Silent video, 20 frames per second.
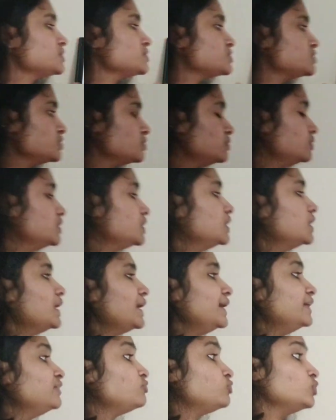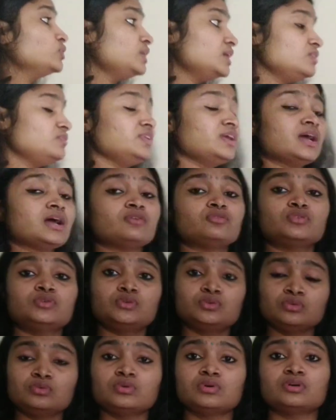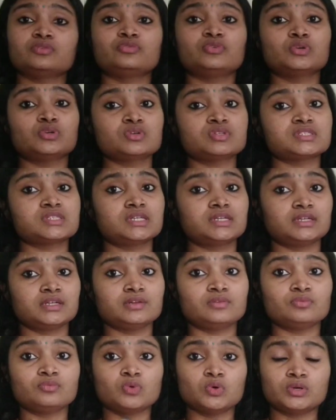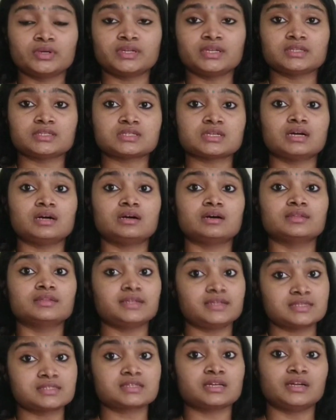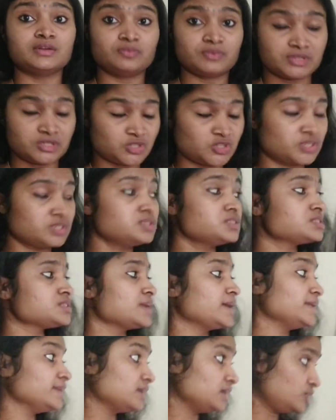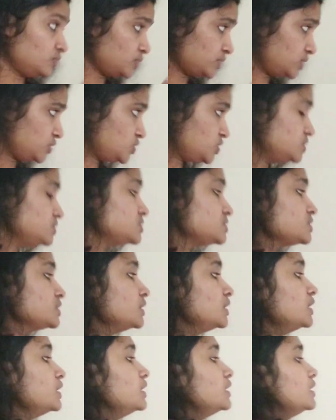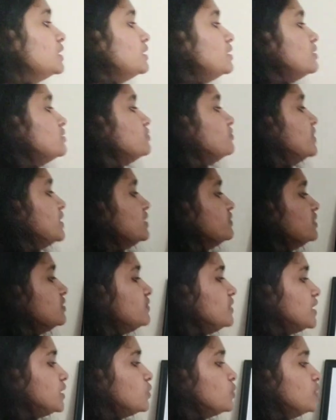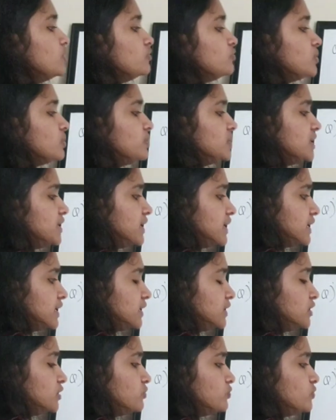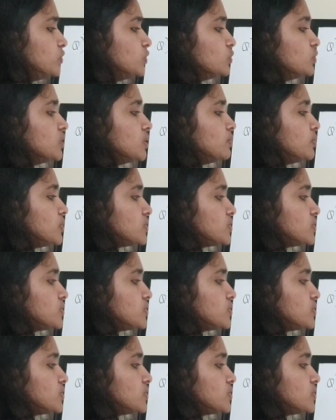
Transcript: So, and for that we have to follow certain voltage, that is conventions, sign conventions. Whenever we are going from the negative to the